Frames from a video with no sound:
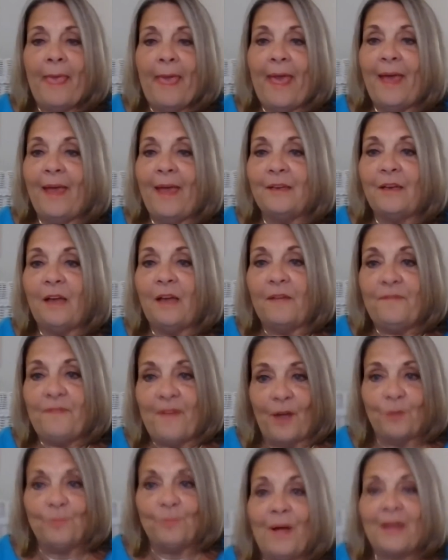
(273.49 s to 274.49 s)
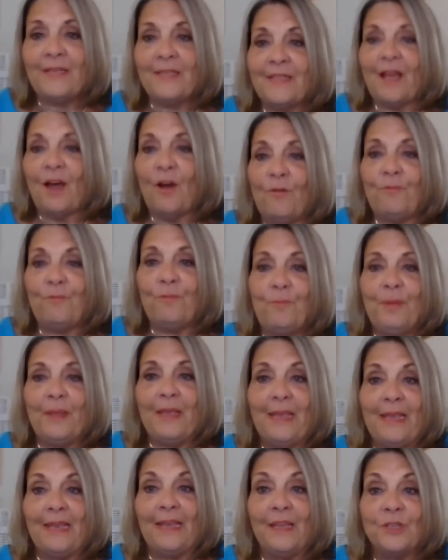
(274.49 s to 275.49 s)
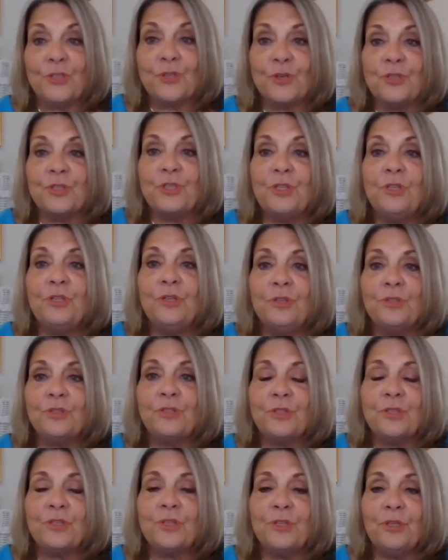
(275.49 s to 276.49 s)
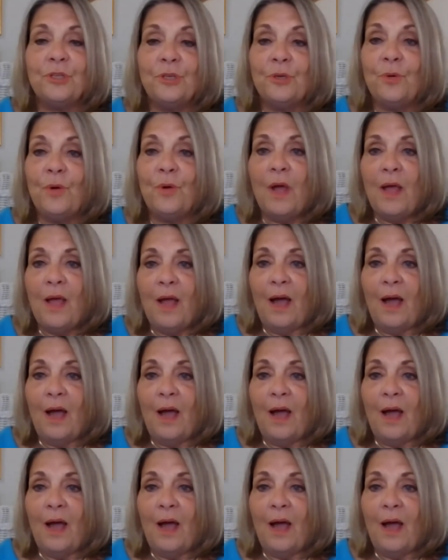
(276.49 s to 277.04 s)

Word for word: And I found myself being introduced to